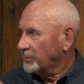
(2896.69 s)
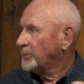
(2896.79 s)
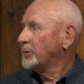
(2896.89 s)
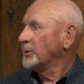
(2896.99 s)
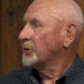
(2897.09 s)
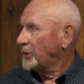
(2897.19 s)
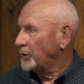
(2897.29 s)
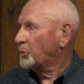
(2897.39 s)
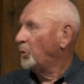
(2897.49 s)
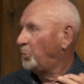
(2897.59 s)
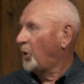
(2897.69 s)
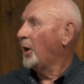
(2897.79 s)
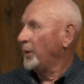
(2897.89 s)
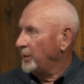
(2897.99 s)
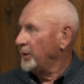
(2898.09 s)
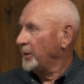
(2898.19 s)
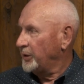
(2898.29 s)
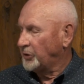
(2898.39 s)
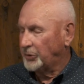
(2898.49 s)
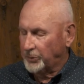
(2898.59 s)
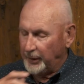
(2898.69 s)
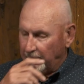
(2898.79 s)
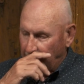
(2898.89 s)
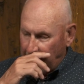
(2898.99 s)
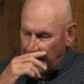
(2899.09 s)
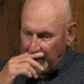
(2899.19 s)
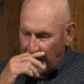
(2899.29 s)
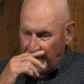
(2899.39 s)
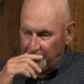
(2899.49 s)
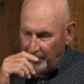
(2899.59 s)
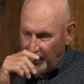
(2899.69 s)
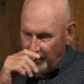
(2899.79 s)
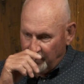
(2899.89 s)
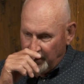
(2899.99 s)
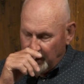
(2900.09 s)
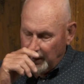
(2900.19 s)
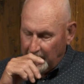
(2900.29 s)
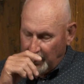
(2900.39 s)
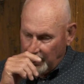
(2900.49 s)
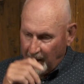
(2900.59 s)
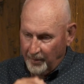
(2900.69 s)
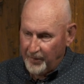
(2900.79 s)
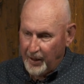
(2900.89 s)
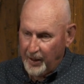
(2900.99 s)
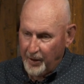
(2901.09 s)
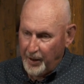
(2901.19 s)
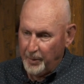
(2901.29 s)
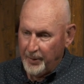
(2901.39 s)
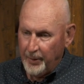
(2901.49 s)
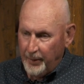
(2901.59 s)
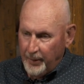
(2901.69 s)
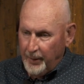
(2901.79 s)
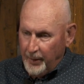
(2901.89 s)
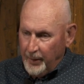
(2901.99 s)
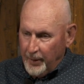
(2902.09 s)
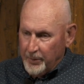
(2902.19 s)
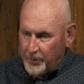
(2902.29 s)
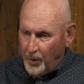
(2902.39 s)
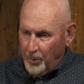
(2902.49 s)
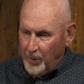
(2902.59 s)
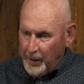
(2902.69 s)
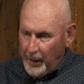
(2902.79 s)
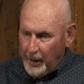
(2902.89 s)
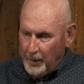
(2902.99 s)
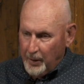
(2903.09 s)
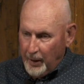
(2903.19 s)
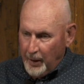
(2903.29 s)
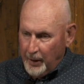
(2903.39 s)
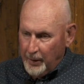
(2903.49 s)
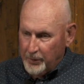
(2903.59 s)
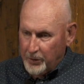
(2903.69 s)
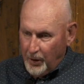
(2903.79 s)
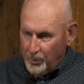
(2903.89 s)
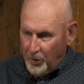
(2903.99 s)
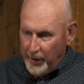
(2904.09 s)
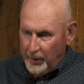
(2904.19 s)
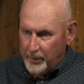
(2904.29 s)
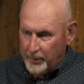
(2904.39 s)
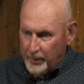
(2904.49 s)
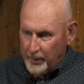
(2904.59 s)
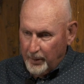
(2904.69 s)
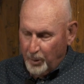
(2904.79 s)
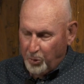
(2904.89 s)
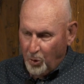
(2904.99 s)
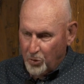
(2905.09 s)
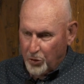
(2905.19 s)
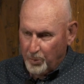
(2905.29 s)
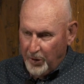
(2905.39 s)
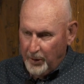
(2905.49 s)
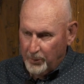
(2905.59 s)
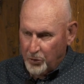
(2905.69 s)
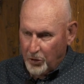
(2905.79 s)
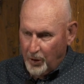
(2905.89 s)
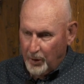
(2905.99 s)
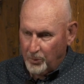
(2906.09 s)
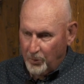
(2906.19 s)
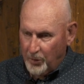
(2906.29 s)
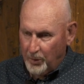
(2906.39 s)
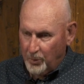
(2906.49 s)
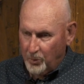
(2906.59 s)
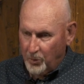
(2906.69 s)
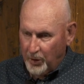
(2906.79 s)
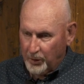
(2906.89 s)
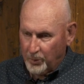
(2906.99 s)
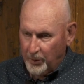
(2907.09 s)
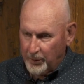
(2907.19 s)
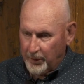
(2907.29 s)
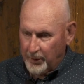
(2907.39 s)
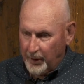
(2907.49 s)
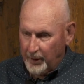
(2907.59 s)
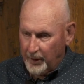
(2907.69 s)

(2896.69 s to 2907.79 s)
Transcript: central part of the history uh, of, of, the, uh, of the area. So one day, uh, John Whyte approached me. John uh, worked with uh, uh,